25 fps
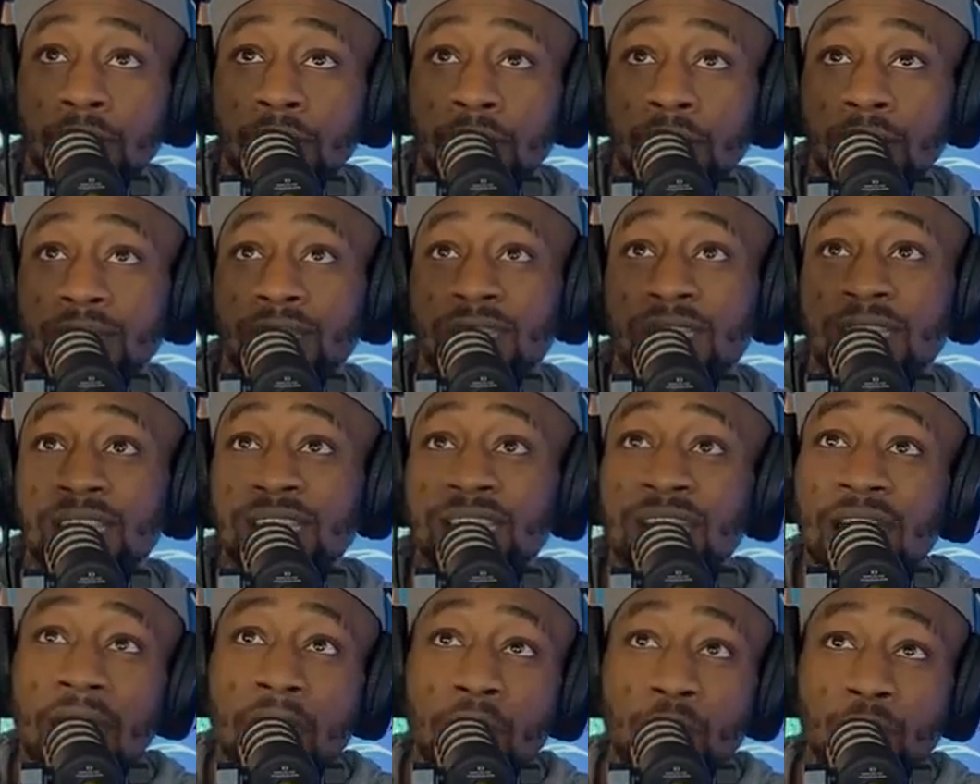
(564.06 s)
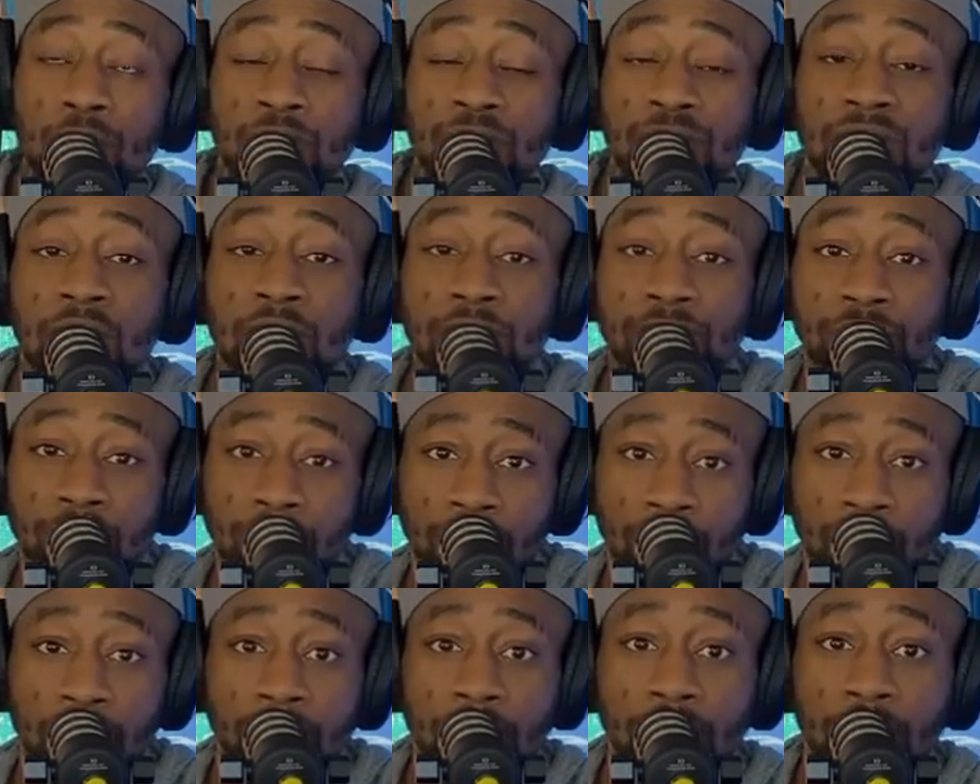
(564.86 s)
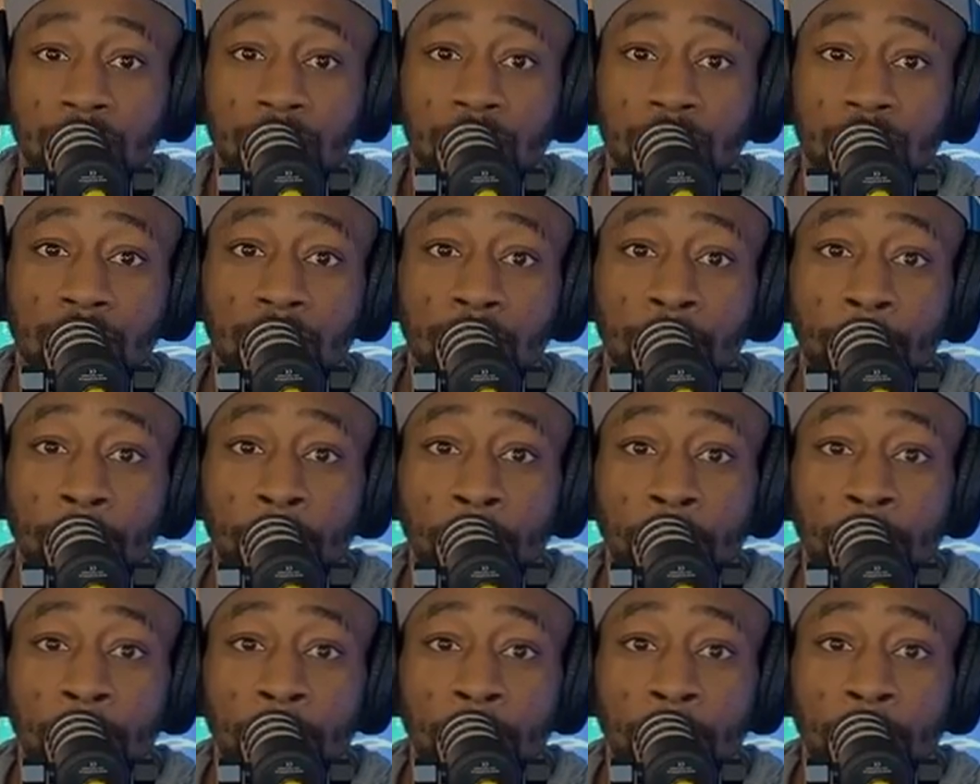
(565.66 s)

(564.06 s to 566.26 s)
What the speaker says: a Seattle 7, right?